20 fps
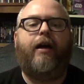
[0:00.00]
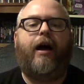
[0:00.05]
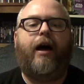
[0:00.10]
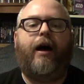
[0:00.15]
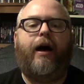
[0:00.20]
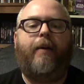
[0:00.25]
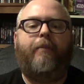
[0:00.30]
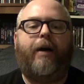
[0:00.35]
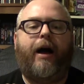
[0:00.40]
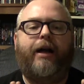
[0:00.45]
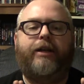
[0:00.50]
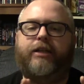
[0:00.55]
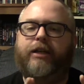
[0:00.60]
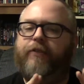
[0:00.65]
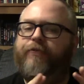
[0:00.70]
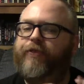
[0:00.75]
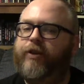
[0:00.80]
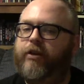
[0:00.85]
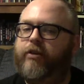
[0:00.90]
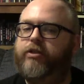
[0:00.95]
I
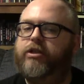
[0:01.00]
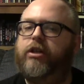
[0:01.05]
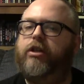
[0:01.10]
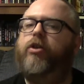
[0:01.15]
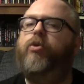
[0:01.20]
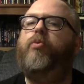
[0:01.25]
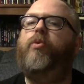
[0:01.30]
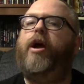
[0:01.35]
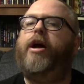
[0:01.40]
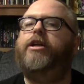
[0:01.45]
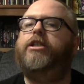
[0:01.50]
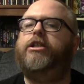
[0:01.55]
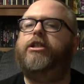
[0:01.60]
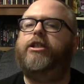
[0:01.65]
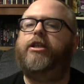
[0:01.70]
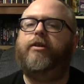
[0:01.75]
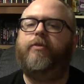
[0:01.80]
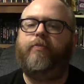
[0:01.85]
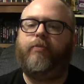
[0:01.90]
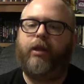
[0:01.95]
did feel it was a little
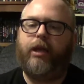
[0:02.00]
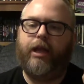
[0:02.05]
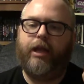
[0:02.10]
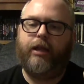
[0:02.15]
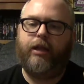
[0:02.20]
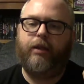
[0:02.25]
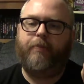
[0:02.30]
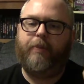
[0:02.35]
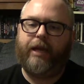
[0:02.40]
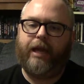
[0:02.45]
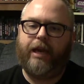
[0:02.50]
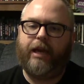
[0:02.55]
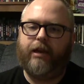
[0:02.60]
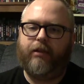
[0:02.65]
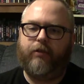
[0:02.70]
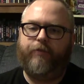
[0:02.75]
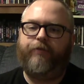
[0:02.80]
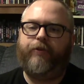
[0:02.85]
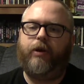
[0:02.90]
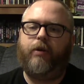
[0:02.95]
rushed in the beginning
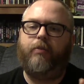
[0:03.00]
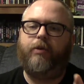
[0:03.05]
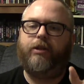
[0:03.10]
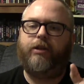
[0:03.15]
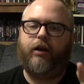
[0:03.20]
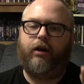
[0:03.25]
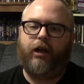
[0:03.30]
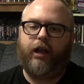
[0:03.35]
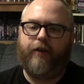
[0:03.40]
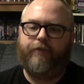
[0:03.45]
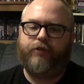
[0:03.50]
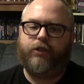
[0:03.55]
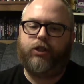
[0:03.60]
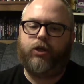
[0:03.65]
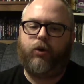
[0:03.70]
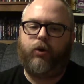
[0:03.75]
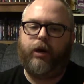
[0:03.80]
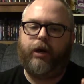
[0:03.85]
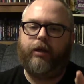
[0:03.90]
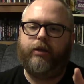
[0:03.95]
of the film with their love
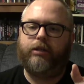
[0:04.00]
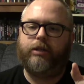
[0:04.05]
story,